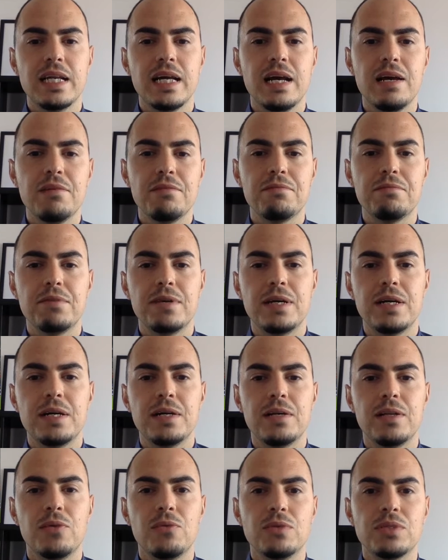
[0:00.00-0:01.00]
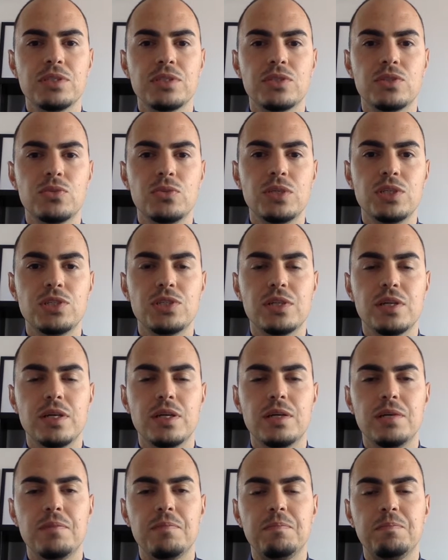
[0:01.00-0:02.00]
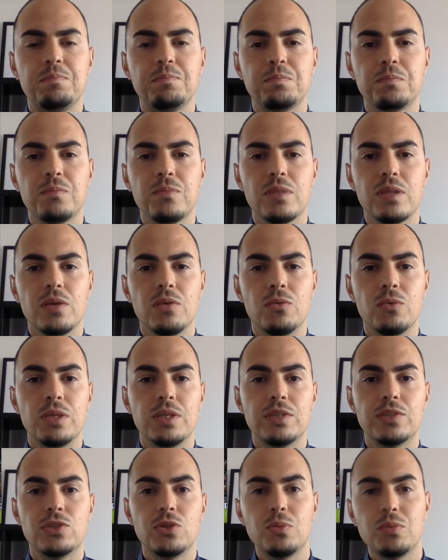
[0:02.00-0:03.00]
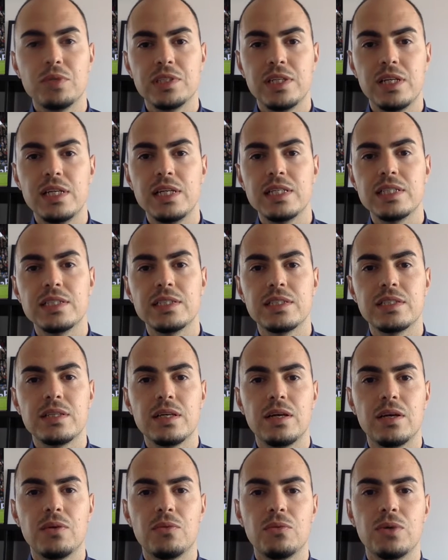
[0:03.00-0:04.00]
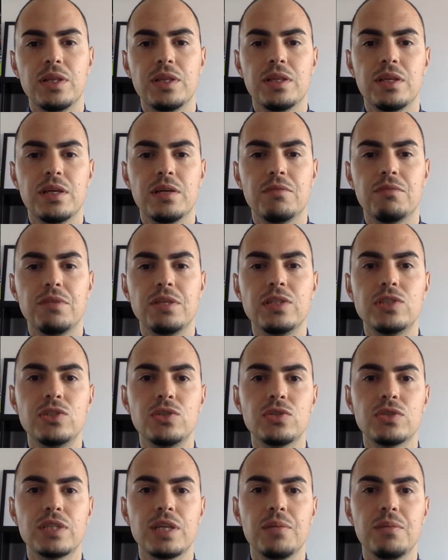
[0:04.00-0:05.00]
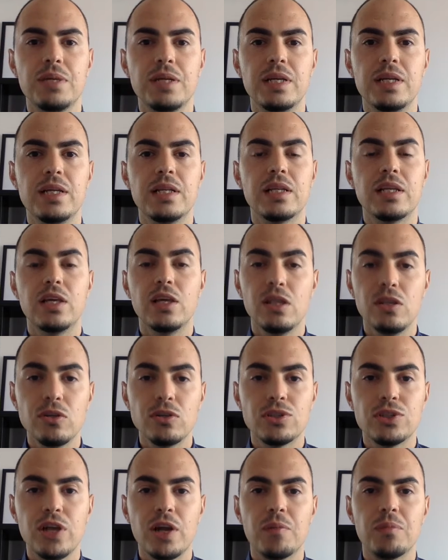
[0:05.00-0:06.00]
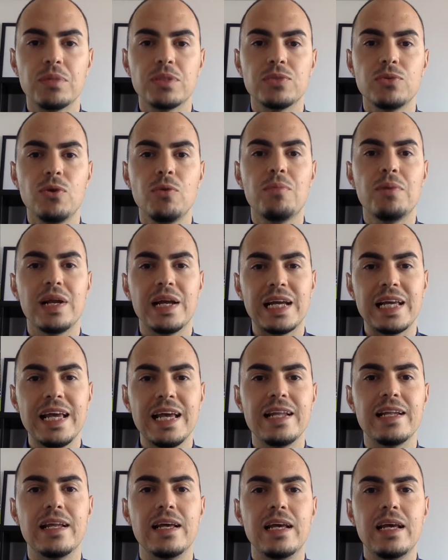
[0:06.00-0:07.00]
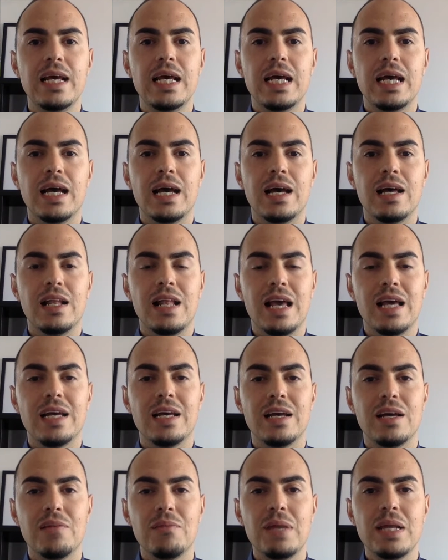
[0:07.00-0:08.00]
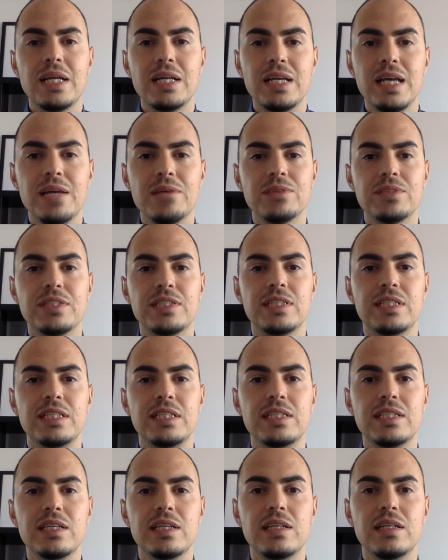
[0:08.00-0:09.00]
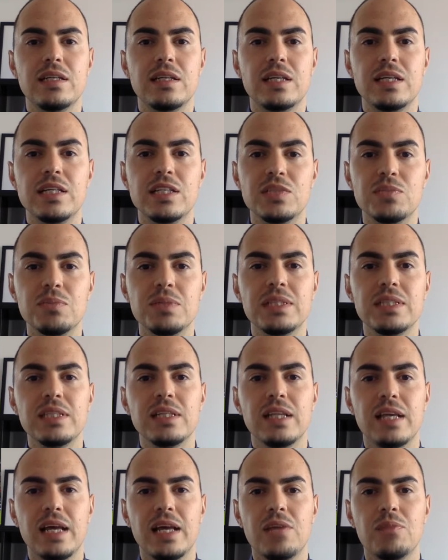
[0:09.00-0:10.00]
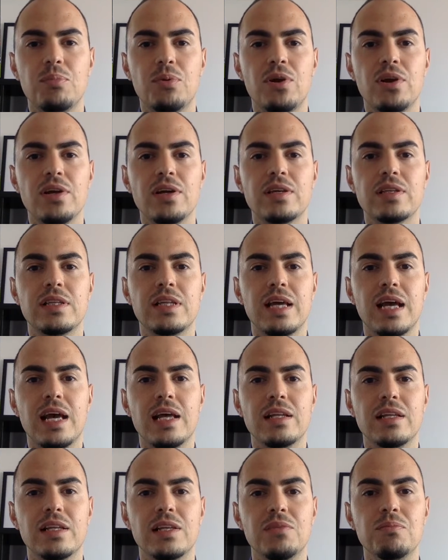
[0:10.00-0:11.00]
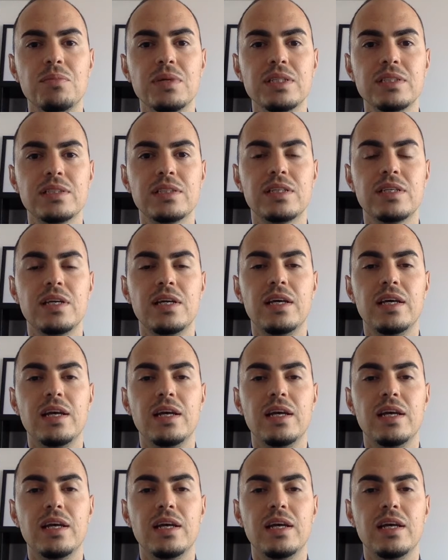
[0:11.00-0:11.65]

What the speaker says: half. There was a switch with the two Brazilians, with Vinicius coming in. He looked sharp as well, but again, like many games this season, he's missing the end product, and he missed